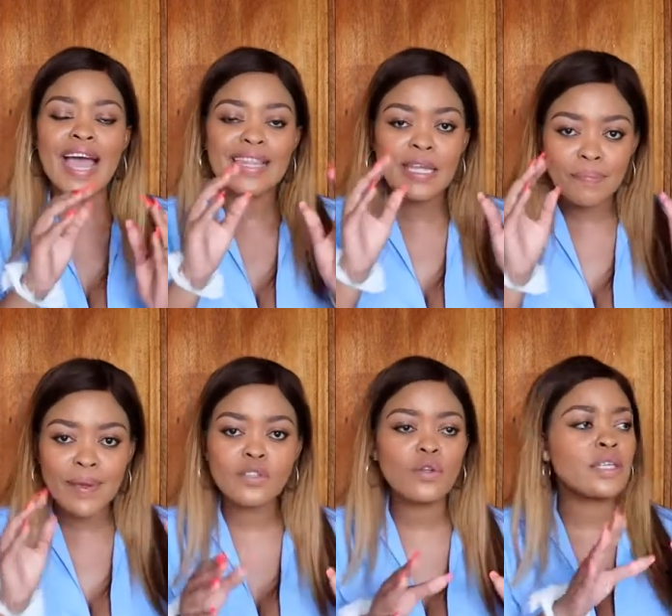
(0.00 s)
And then
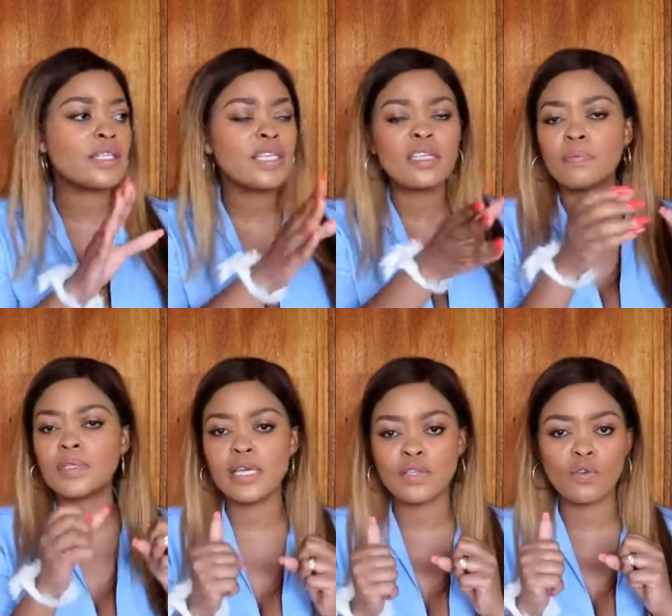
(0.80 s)
based on the
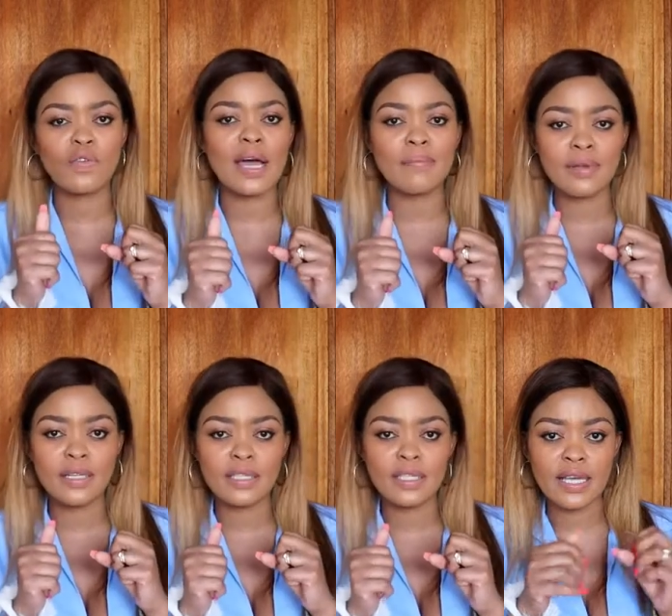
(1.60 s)
60% of
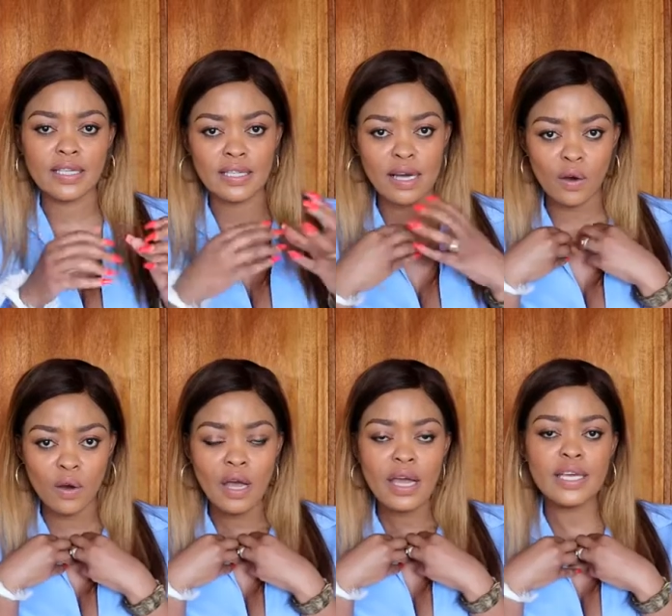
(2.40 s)
liability that
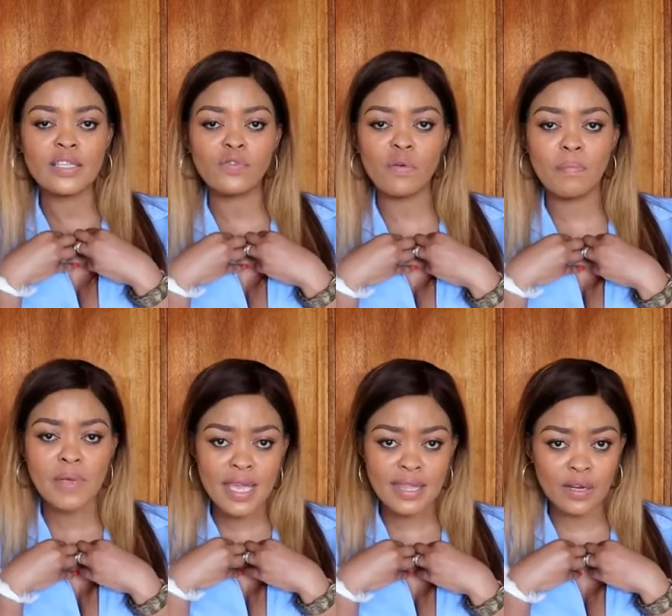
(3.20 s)
now is for
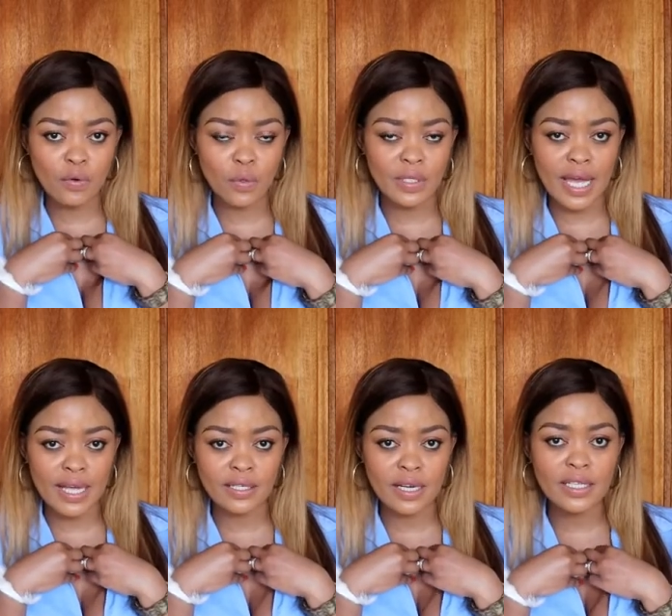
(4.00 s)
me that caused the
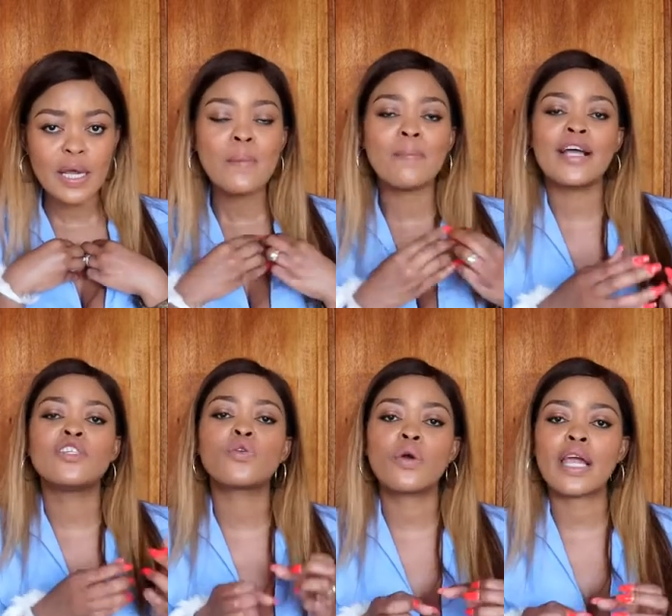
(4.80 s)
accident, my
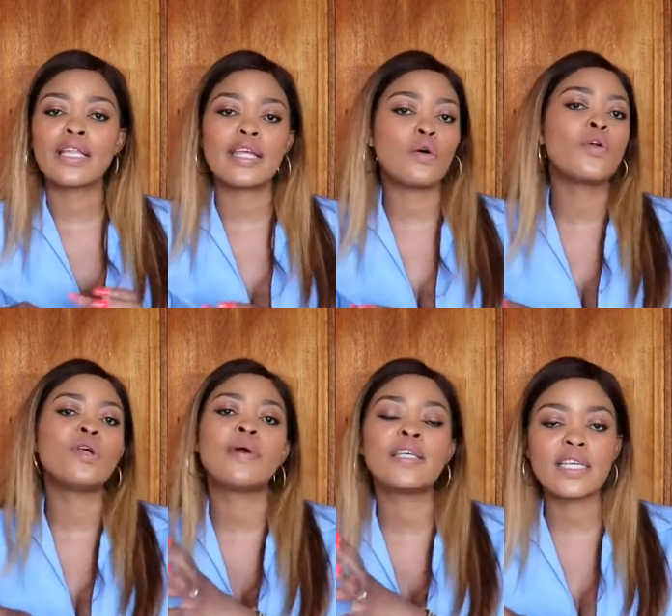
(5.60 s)
insurer can then
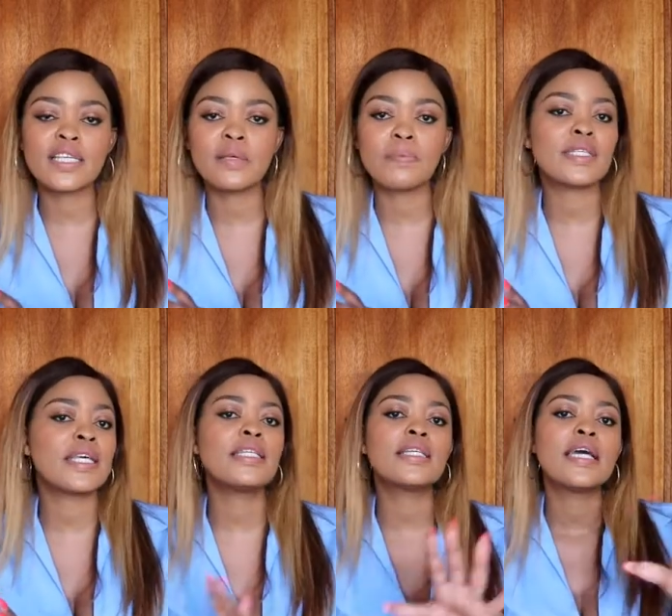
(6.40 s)
only pay
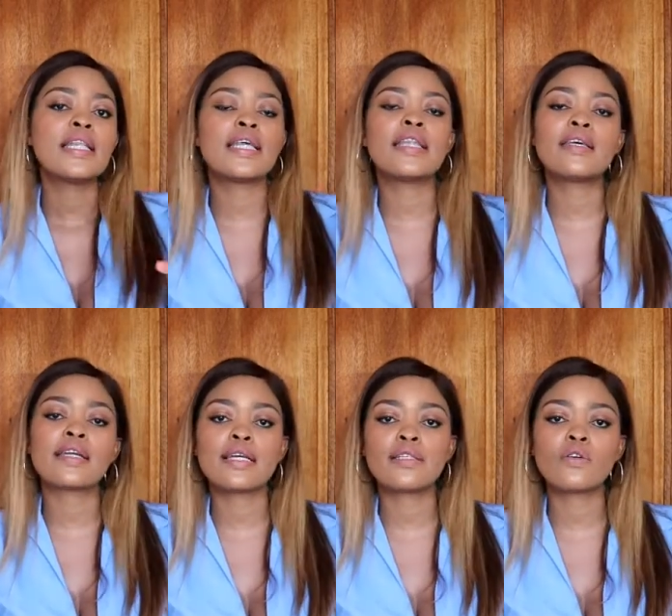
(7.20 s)
60%. Then the
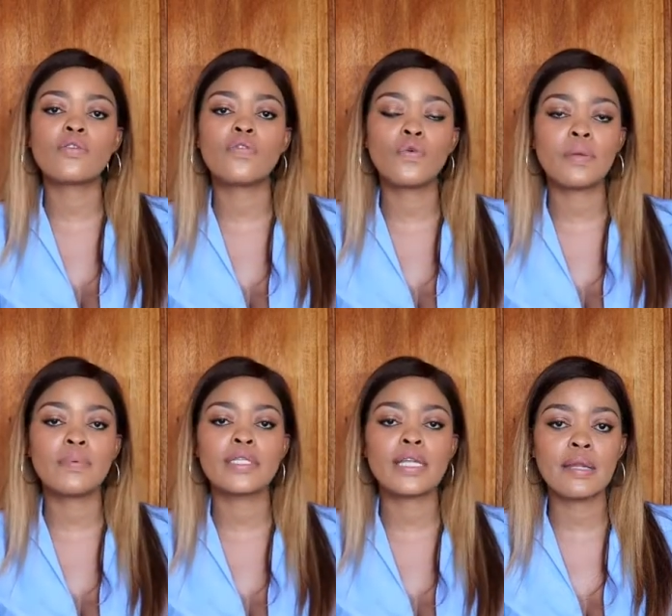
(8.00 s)
rest of the
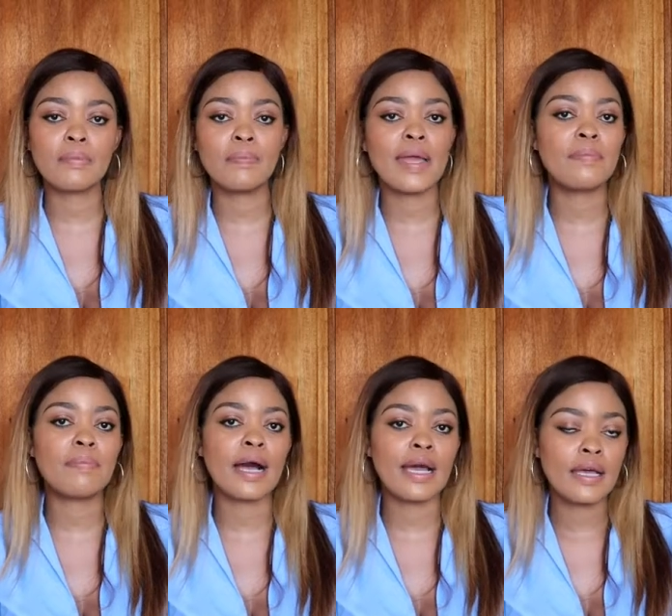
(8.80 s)
40% can be paid
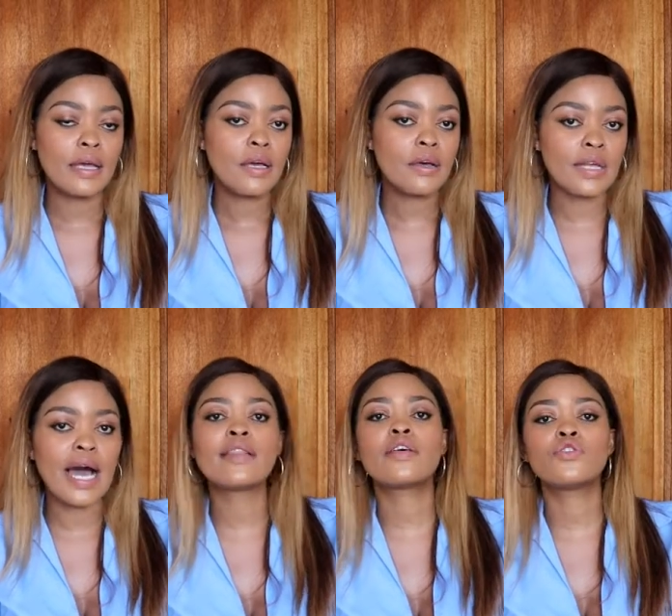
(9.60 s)
by
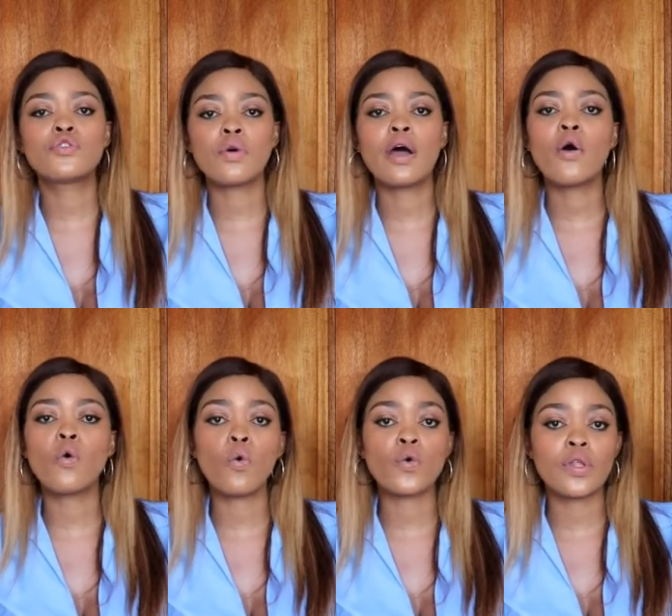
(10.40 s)
the other insurer
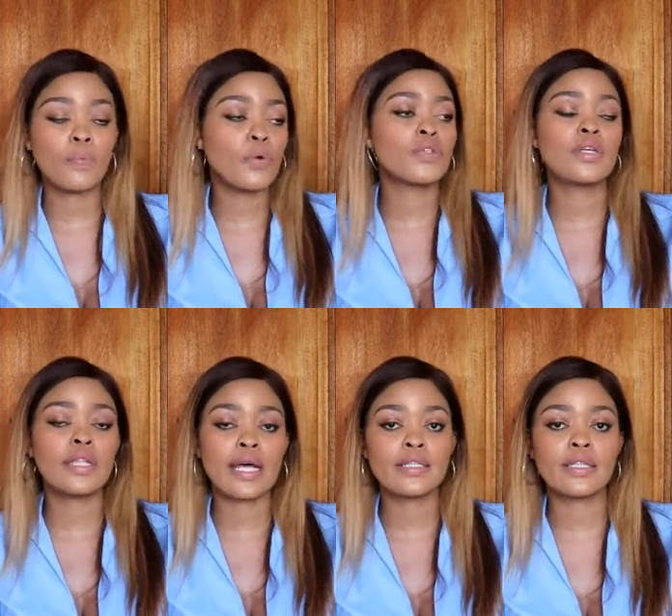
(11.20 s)
or the person
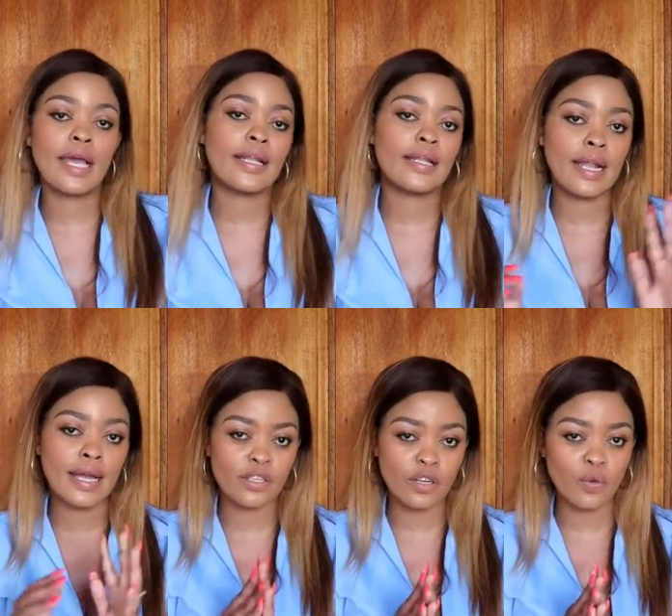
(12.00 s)
that they had an
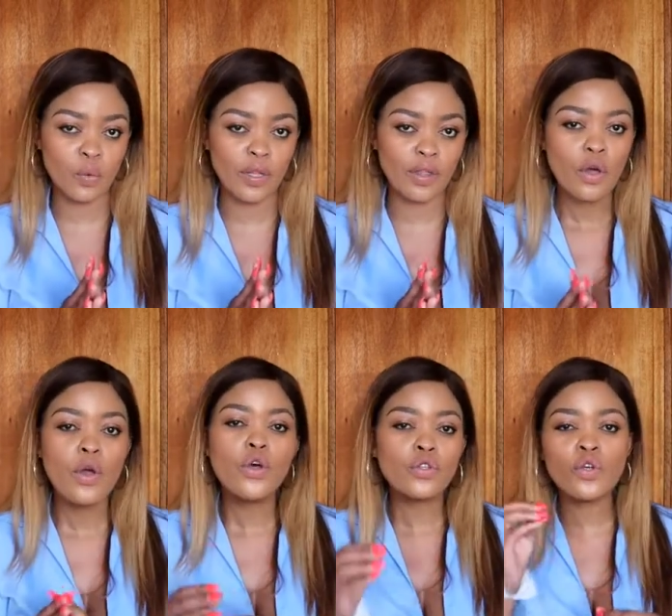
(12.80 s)
accident with.
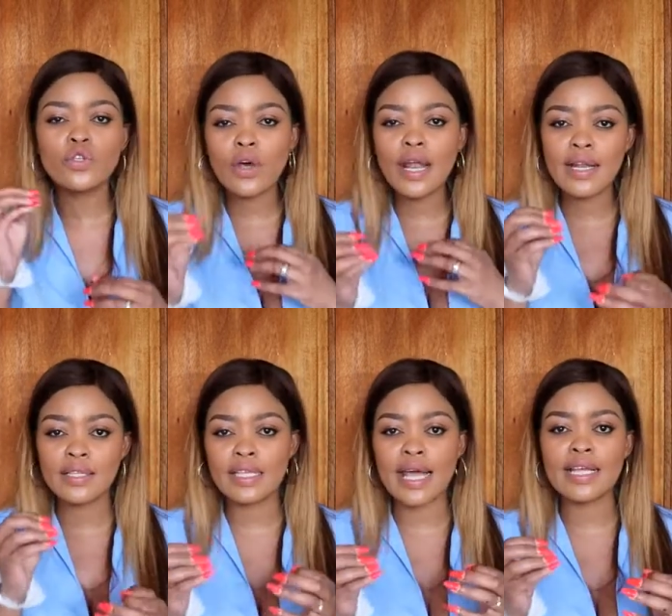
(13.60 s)
So you start
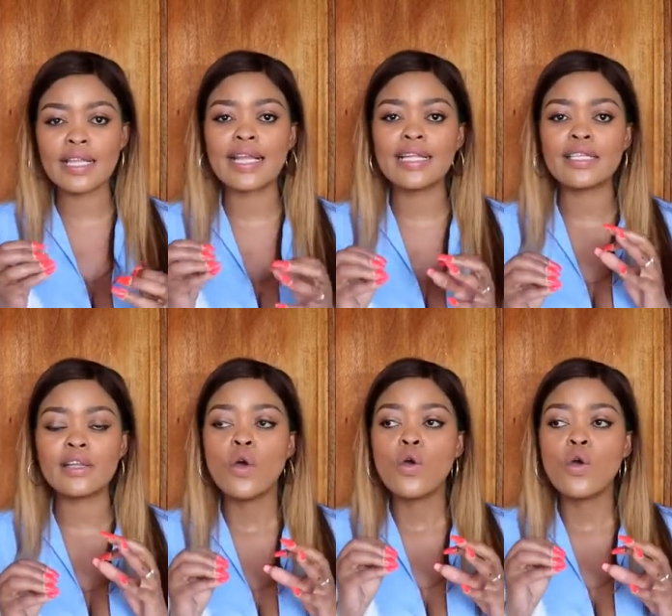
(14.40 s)
understanding that, listen,